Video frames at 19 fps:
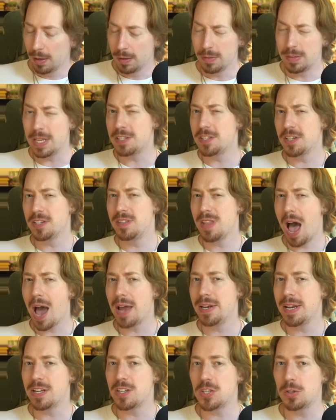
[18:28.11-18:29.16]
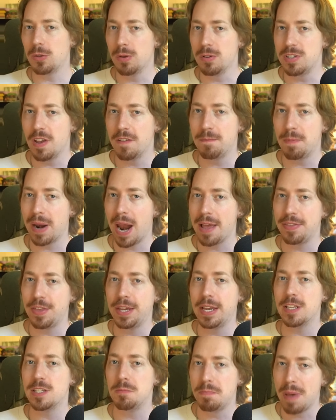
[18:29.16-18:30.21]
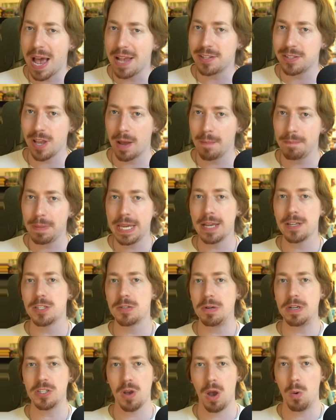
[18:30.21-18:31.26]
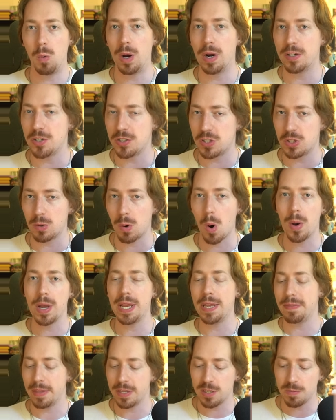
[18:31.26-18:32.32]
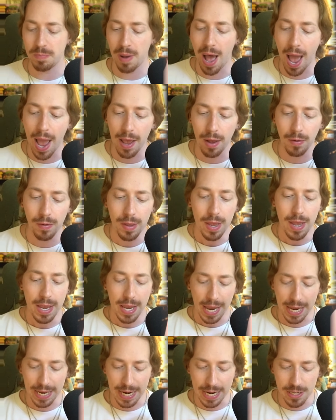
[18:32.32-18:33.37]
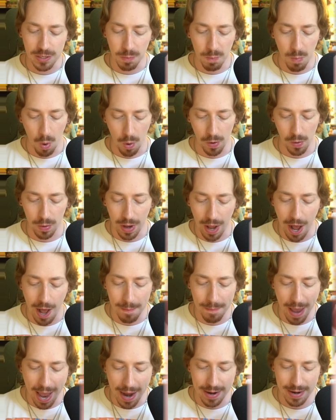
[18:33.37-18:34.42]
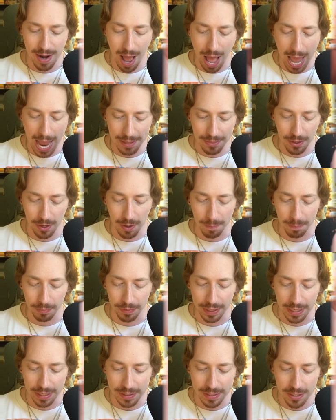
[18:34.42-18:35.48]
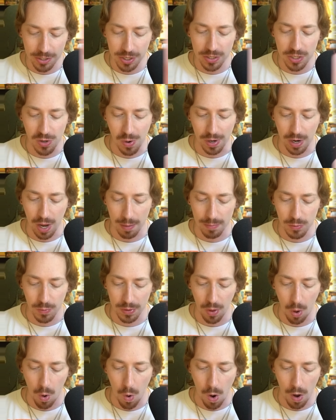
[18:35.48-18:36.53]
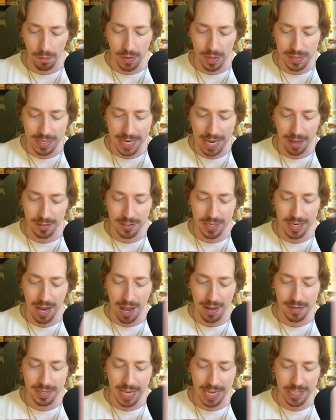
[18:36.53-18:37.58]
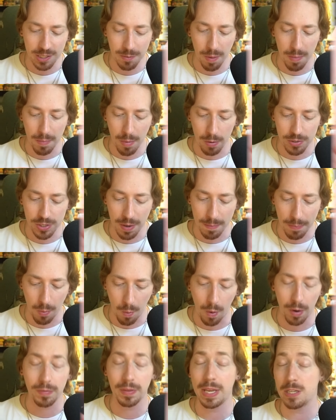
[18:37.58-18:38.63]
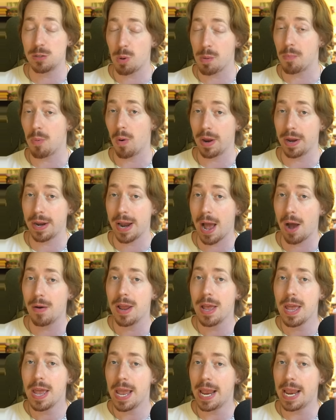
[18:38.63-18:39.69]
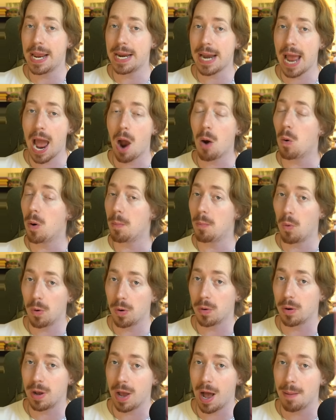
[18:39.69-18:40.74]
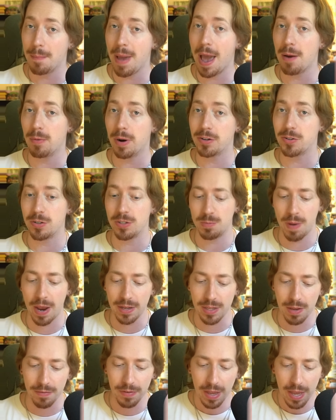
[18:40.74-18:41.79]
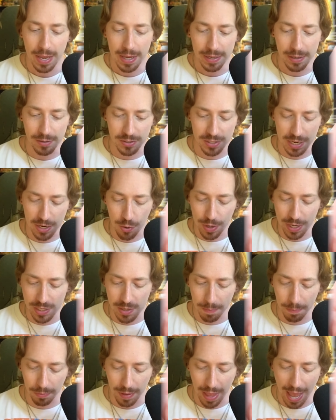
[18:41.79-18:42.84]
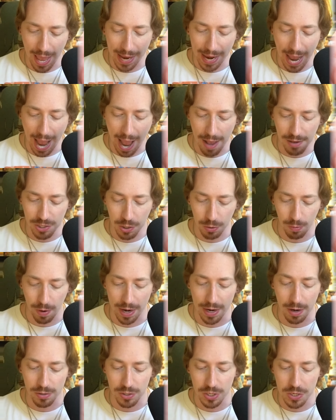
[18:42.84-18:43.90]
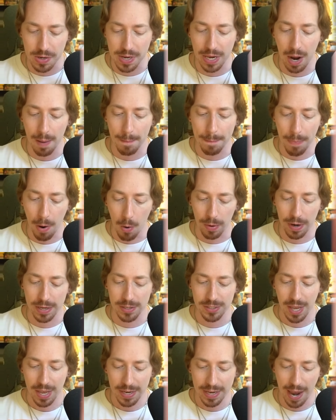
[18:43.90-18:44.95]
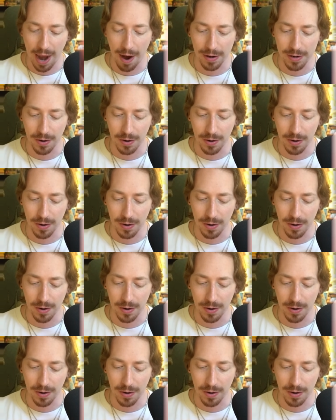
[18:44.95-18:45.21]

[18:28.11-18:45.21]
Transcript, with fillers: This is not an exclusive, but I think it's best on PS3, so I want to just throw it in this pile. It is Mortal Kombat 9, the complete edition, so it comes with all the DLC on disc, but most importantly, as we pointed out in our Mortal Kombat retrospective, you'll see you get to play as Kratos, so you get a bonus character